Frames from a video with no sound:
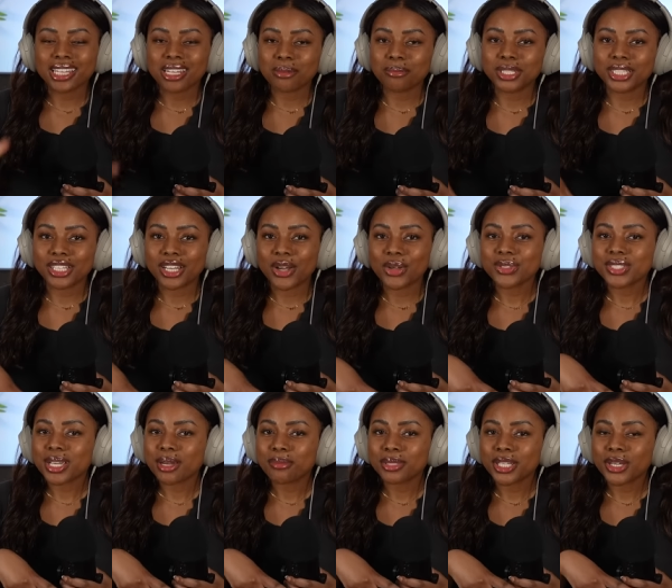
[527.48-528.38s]
and let me know
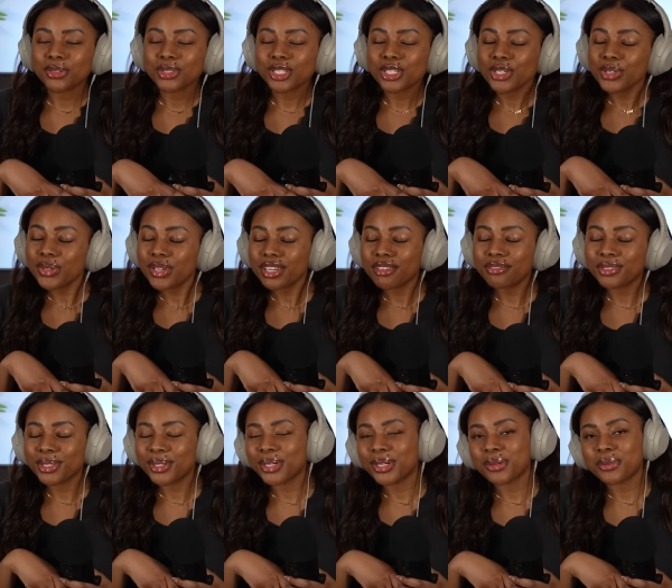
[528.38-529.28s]
down below too if
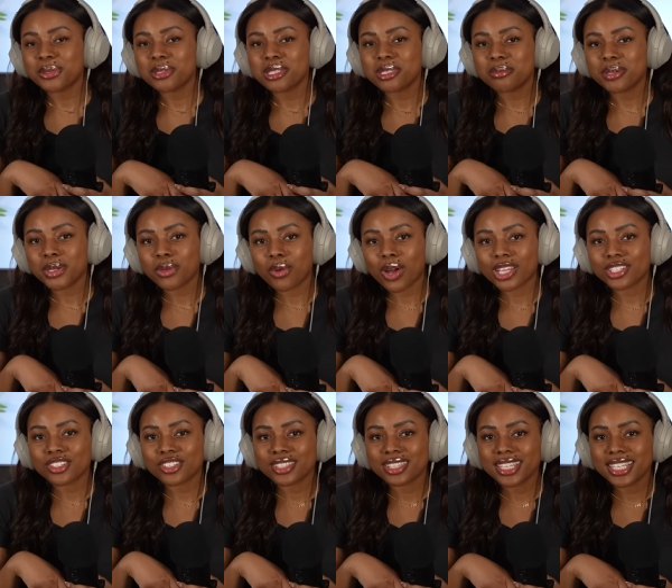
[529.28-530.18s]
you're going to be
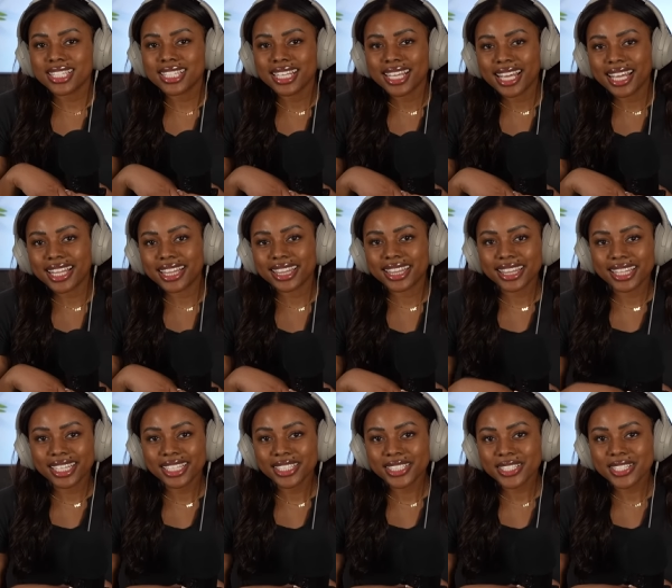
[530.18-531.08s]
watching this in
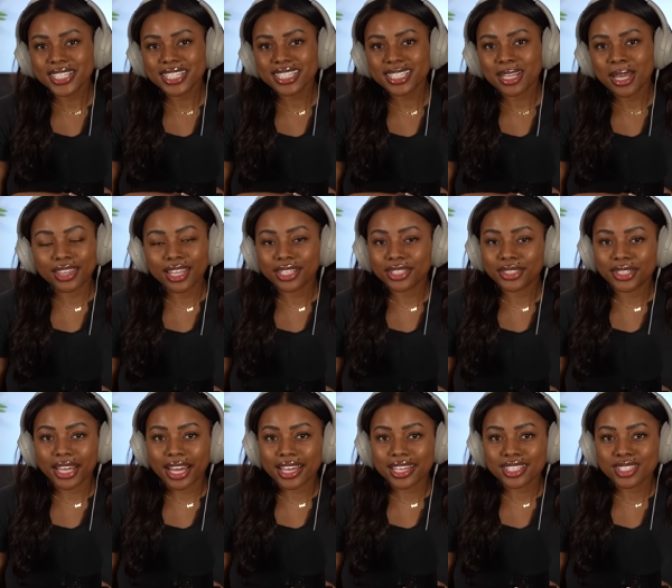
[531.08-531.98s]
theaters. Thank you
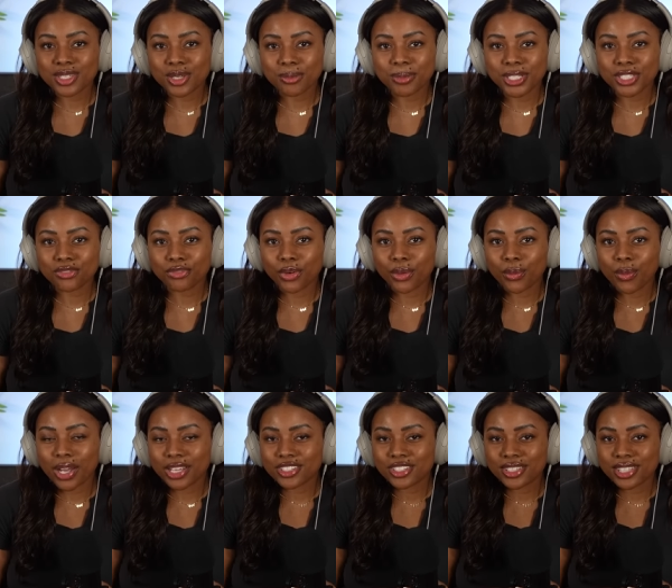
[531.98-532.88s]
guys so much for
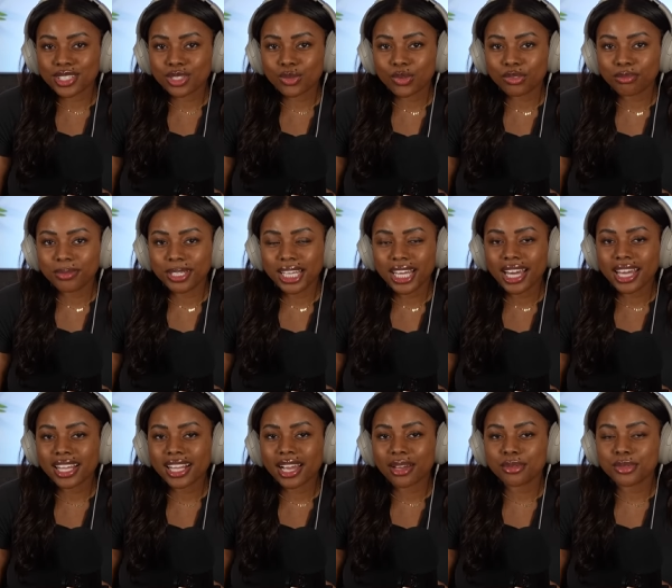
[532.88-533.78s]
watching this with me,
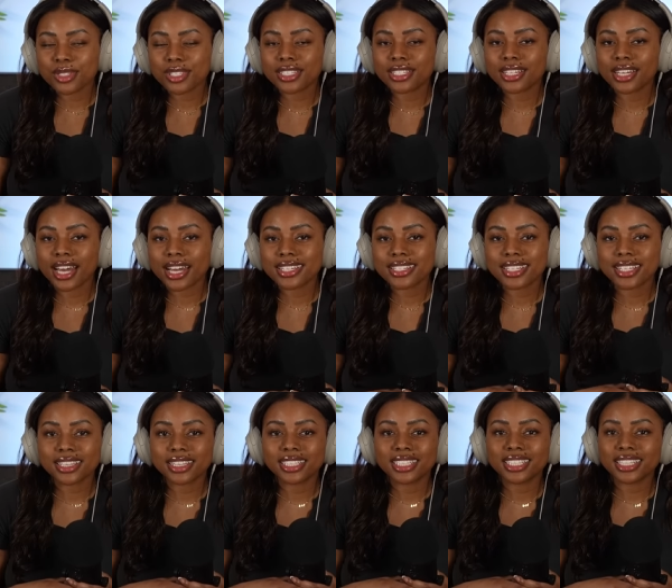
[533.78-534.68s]
and I will see you guys
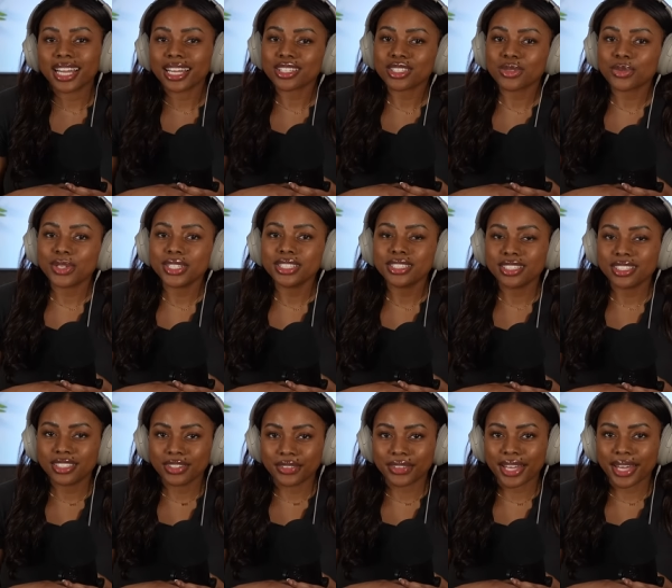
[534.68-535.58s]
in the next one.
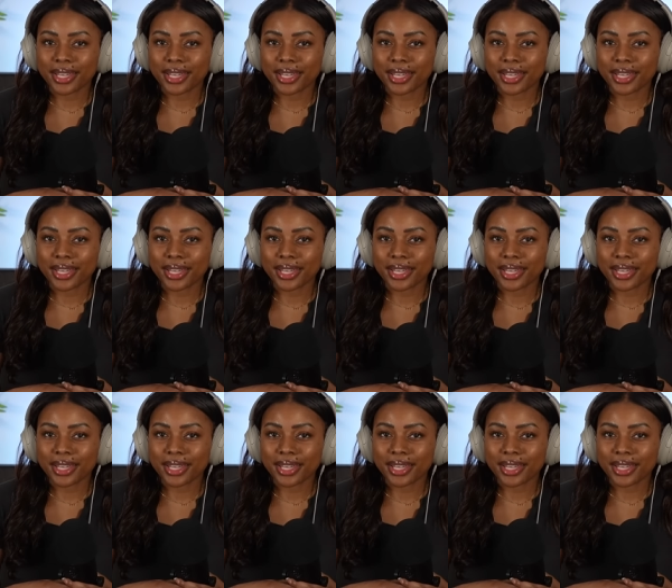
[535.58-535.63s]
Till